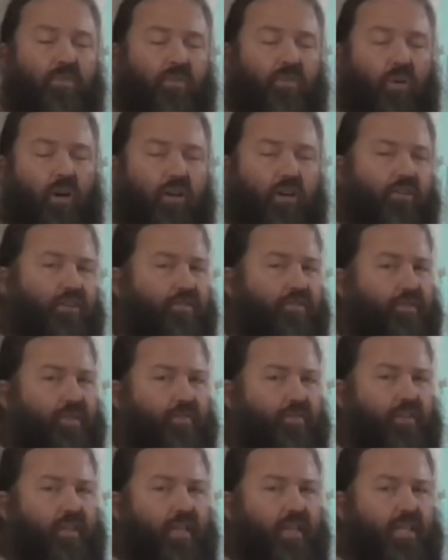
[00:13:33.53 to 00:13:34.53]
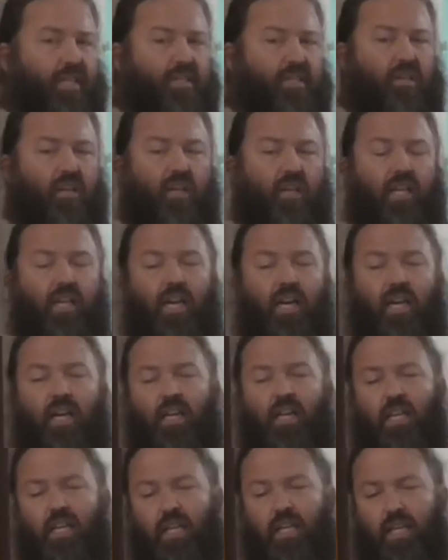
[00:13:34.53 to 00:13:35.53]
450 years
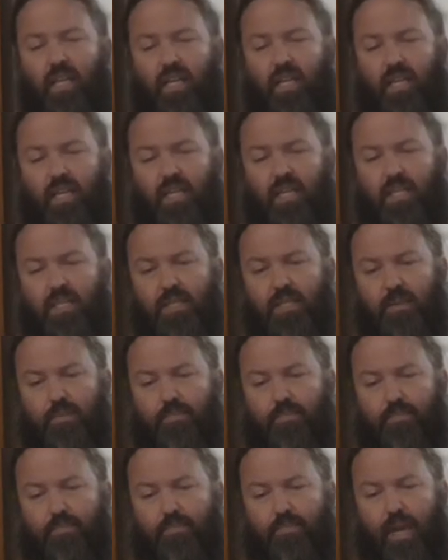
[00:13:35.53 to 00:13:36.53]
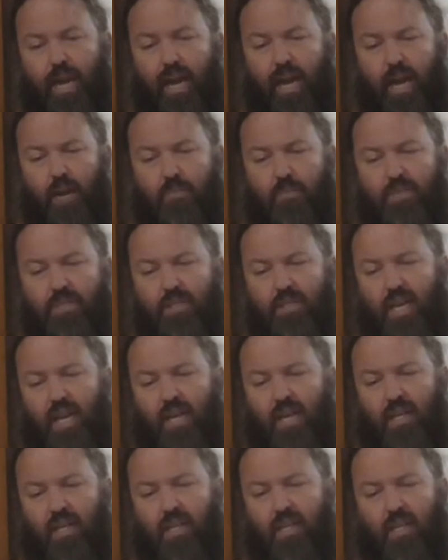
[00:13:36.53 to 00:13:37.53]
earlier is perhaps
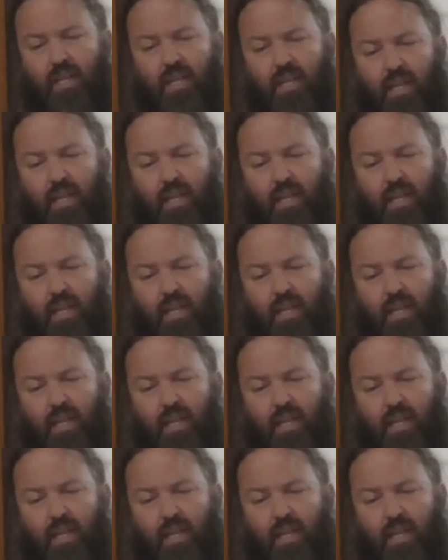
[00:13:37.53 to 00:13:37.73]
that